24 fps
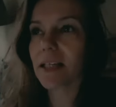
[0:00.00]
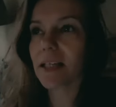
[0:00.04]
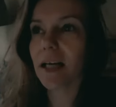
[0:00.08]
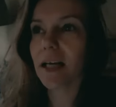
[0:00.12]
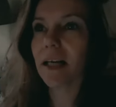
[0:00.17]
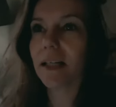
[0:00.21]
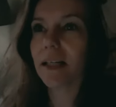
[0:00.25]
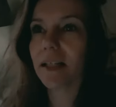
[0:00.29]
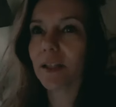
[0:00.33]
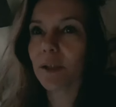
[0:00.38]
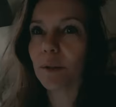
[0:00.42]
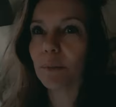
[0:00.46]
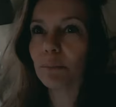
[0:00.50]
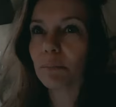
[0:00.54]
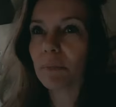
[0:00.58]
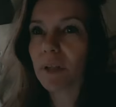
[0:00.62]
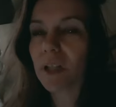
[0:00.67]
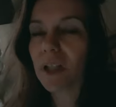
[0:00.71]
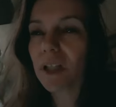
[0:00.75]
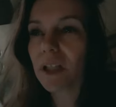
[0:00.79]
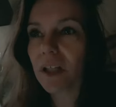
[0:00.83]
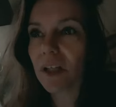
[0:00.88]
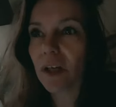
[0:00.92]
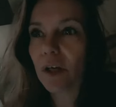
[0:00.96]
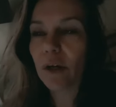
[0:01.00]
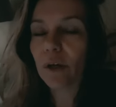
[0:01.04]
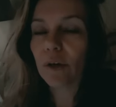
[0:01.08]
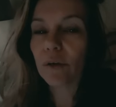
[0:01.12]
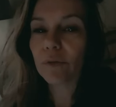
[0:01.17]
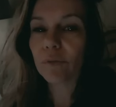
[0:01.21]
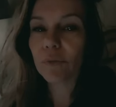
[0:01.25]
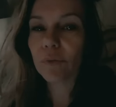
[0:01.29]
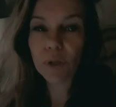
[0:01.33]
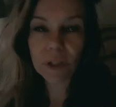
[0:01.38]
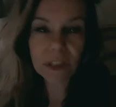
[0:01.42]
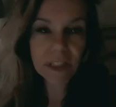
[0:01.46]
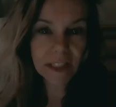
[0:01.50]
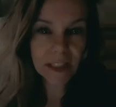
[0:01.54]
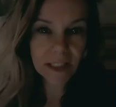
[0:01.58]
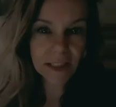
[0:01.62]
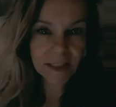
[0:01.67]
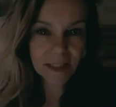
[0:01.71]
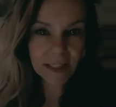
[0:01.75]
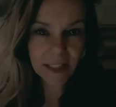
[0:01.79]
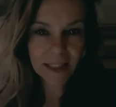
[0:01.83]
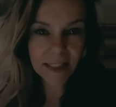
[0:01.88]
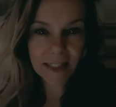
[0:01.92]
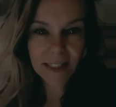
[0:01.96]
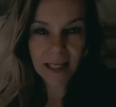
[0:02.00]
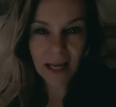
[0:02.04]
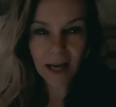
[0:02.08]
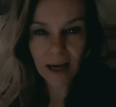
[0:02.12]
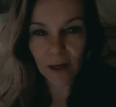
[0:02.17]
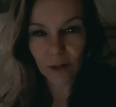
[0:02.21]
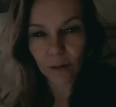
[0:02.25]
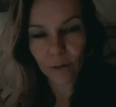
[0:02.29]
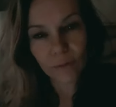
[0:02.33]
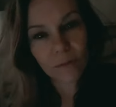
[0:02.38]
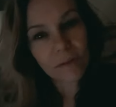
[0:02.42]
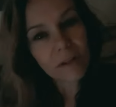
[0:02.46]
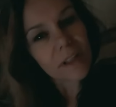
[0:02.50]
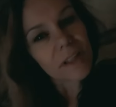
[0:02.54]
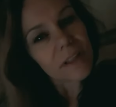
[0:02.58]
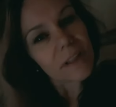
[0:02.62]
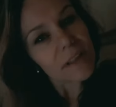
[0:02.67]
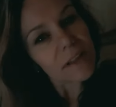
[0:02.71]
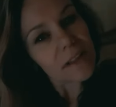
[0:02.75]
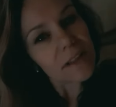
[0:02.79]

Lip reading: I'm 14 days out,